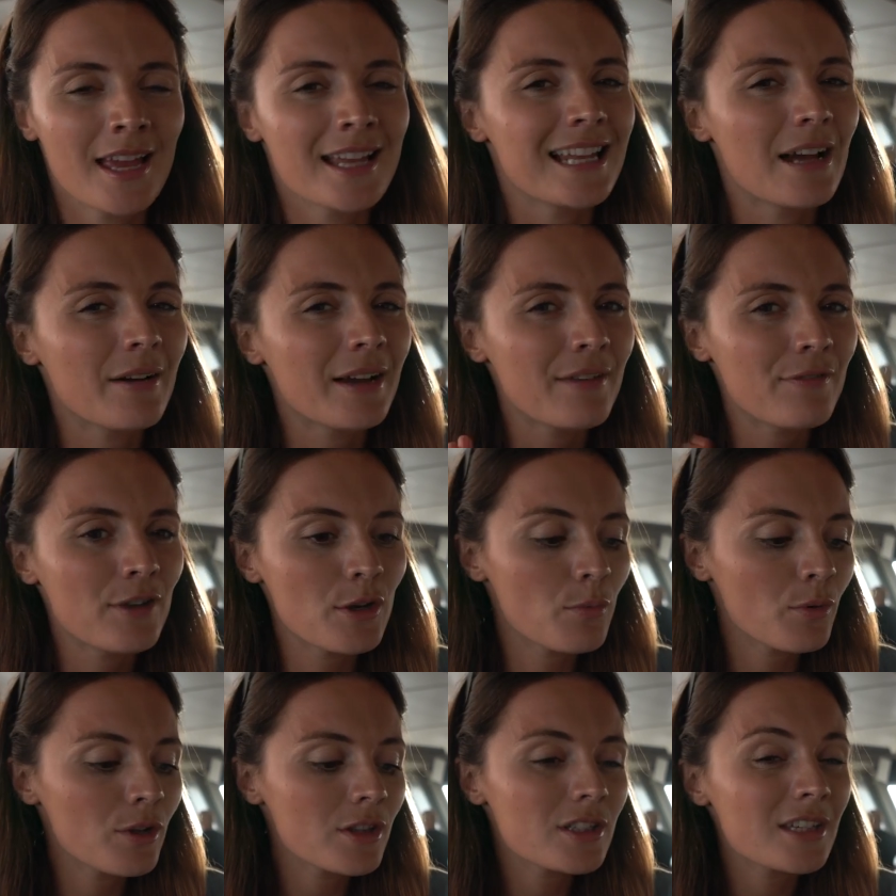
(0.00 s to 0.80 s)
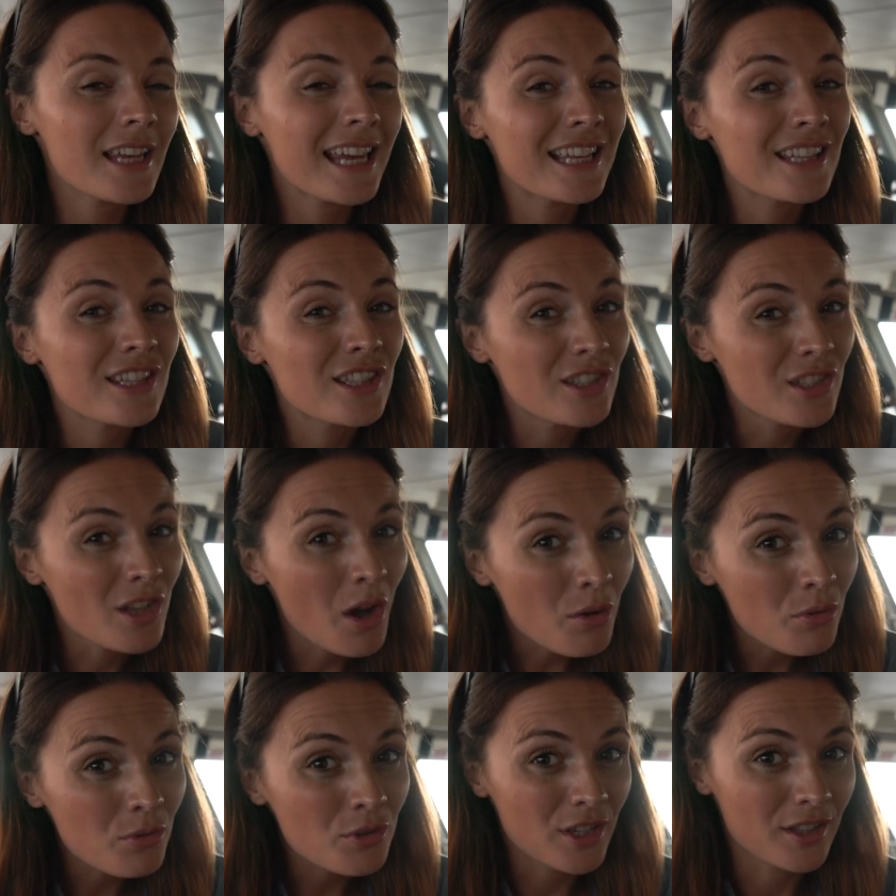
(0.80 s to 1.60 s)
Now if you want to
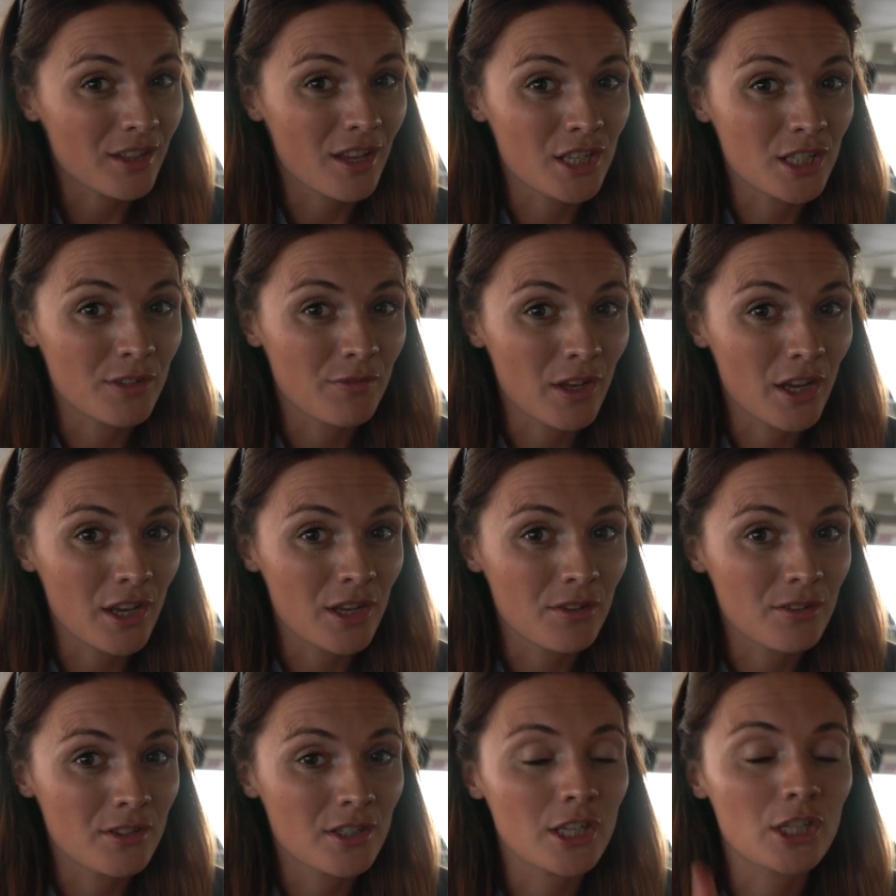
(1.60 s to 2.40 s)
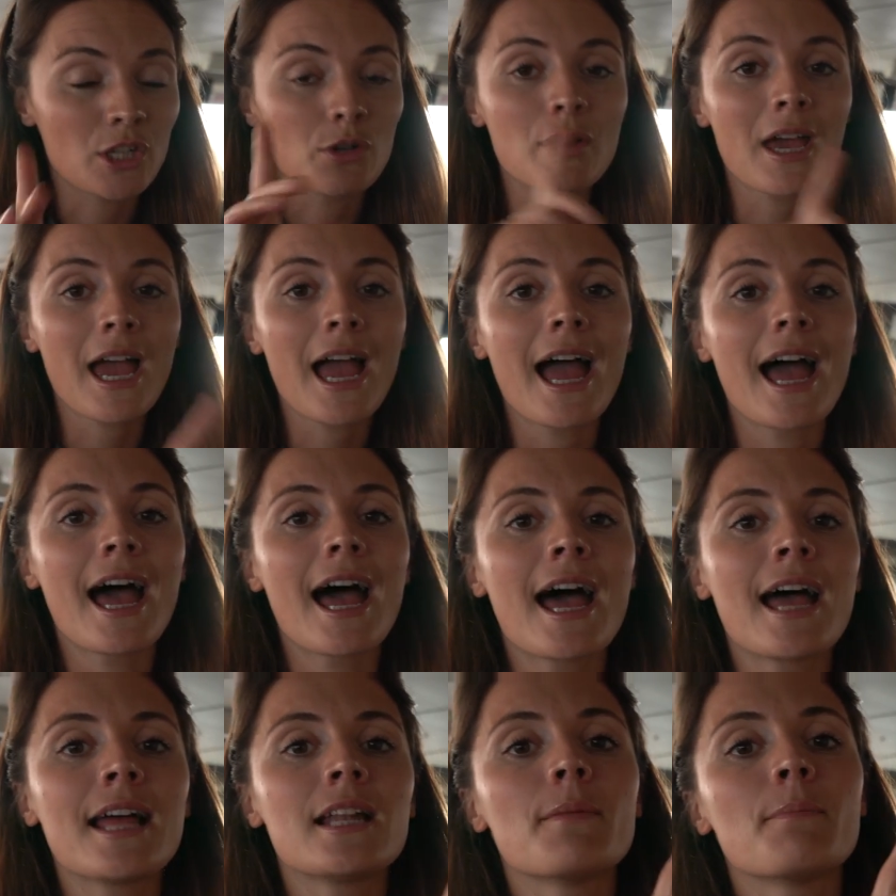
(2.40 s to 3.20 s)
indulge in those views, you
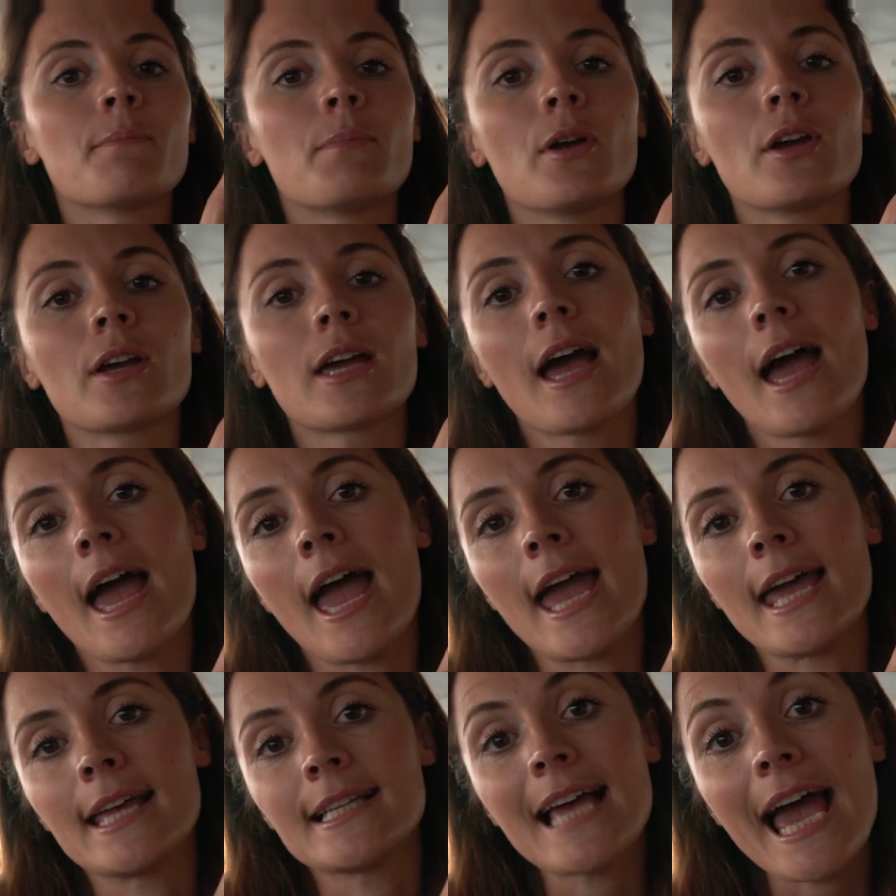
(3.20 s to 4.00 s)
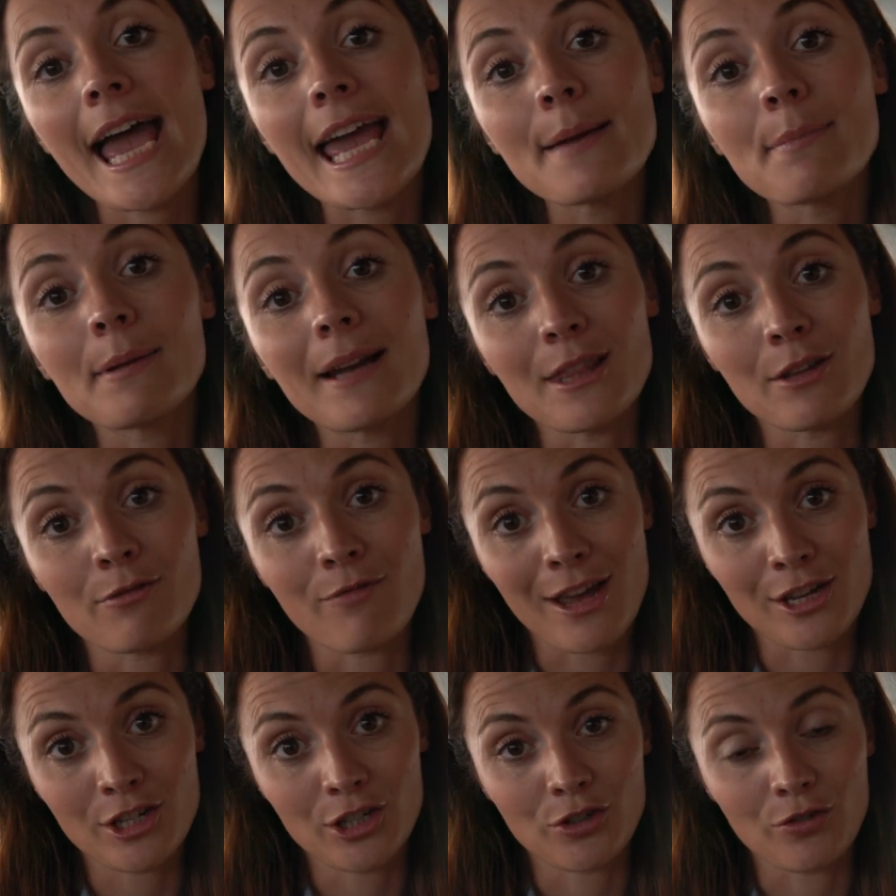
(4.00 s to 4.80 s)
can book a table at the
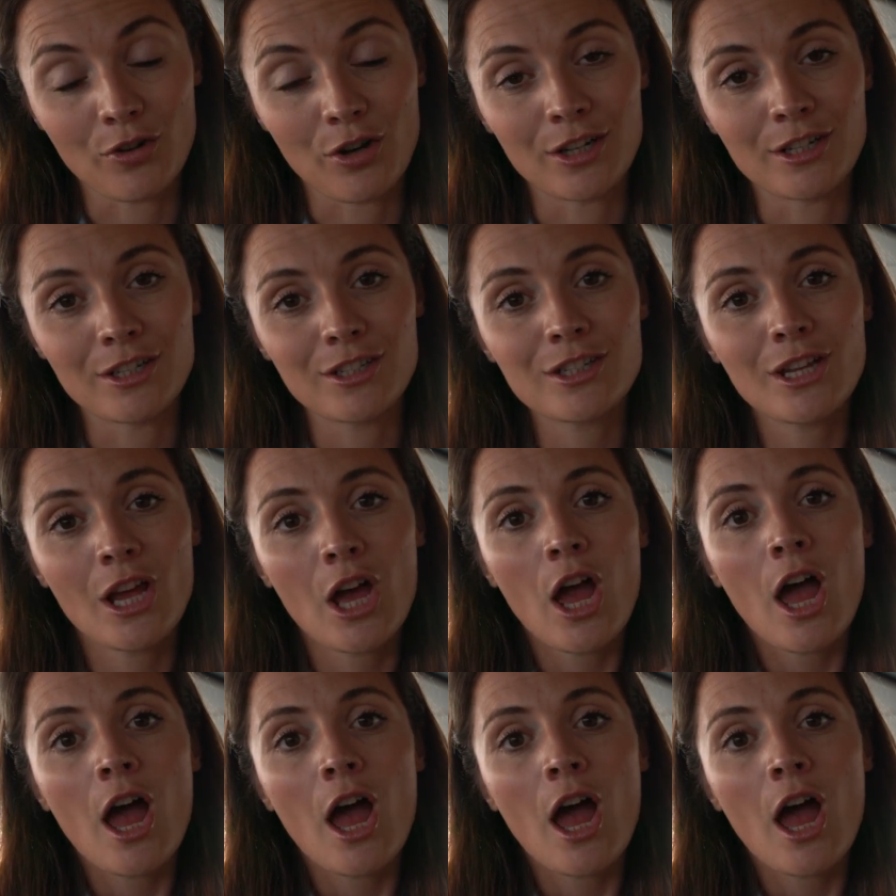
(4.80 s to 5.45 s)
restaurant.